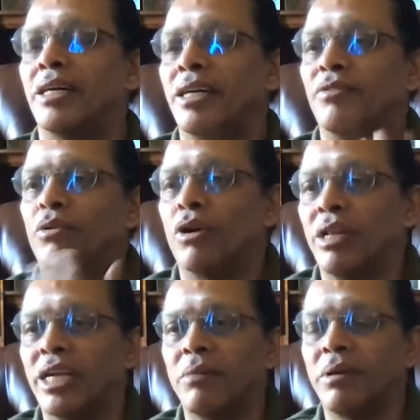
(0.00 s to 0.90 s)
If you want a
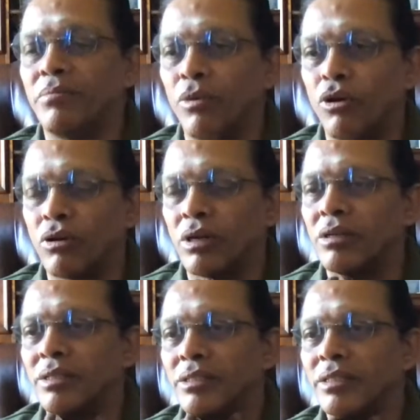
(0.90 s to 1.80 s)
little bit more,
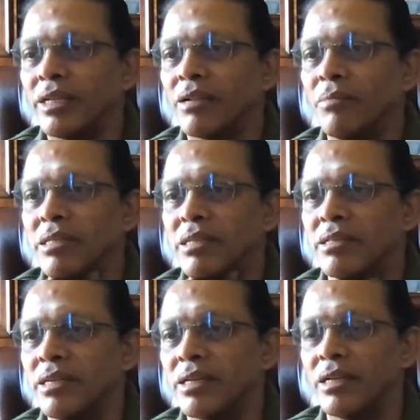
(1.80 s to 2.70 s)
there are muscles
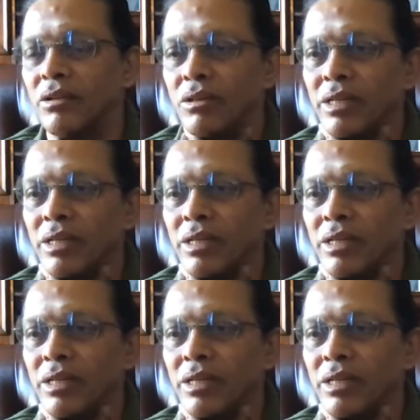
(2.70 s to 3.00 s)
here in your